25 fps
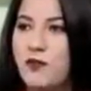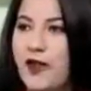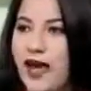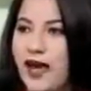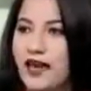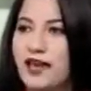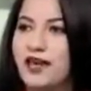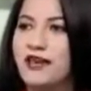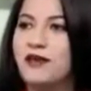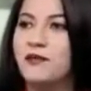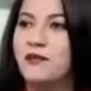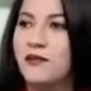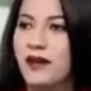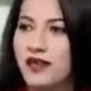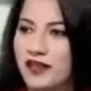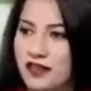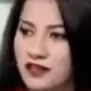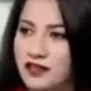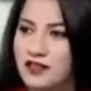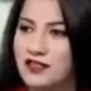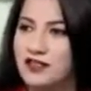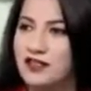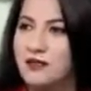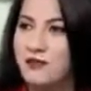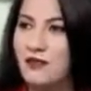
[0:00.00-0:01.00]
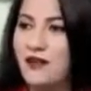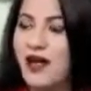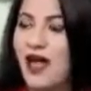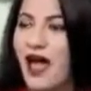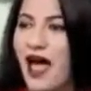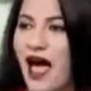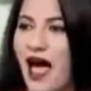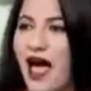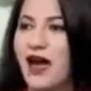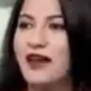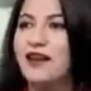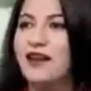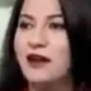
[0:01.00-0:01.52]
planning mechanism
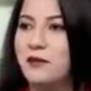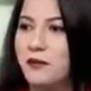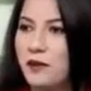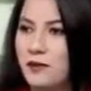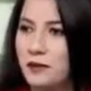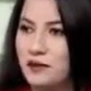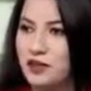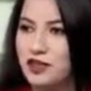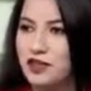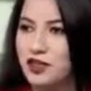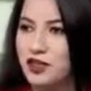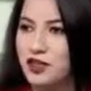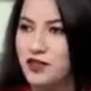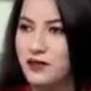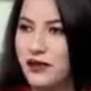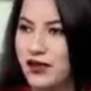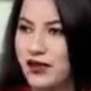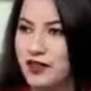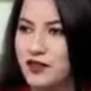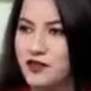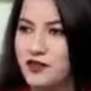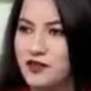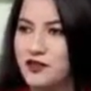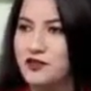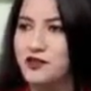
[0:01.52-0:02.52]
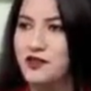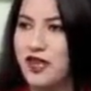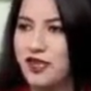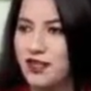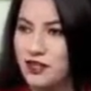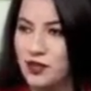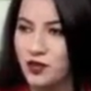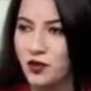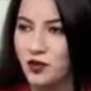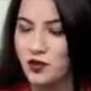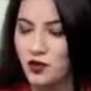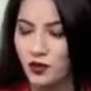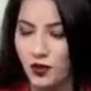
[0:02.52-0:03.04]
and implementation mechanism, that
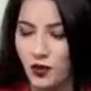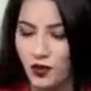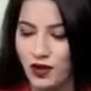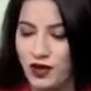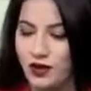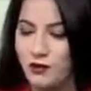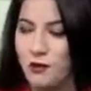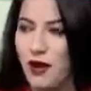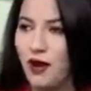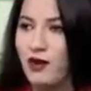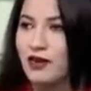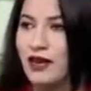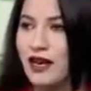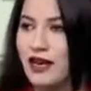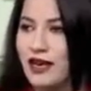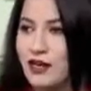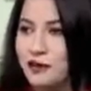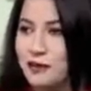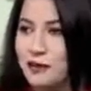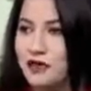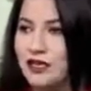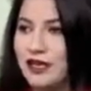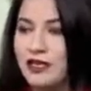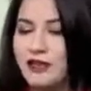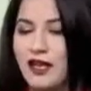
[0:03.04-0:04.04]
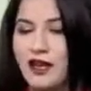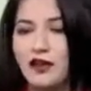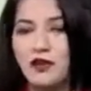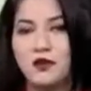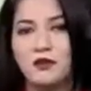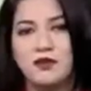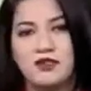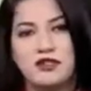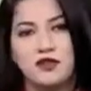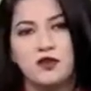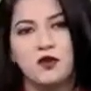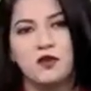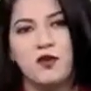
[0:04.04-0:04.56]
is what you're talking about. And let me take that to
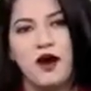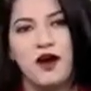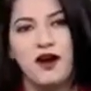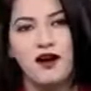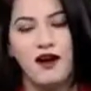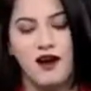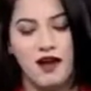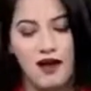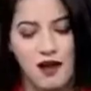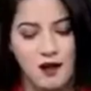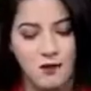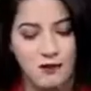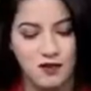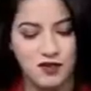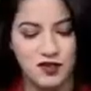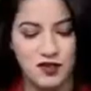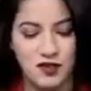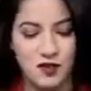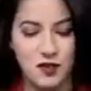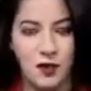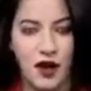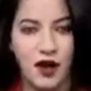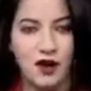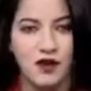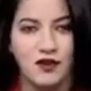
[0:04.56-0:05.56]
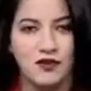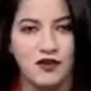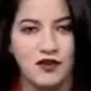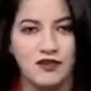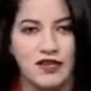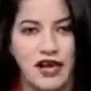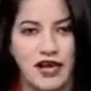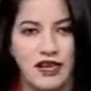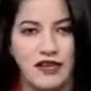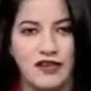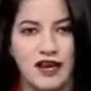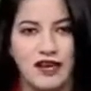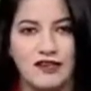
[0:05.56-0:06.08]
Mr. Kumar. Mr. Kumar, you were
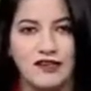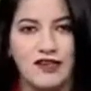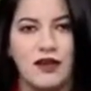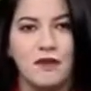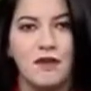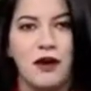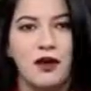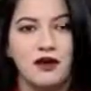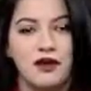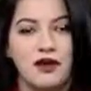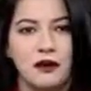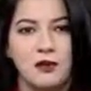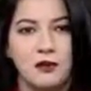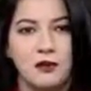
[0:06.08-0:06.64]
telling us about the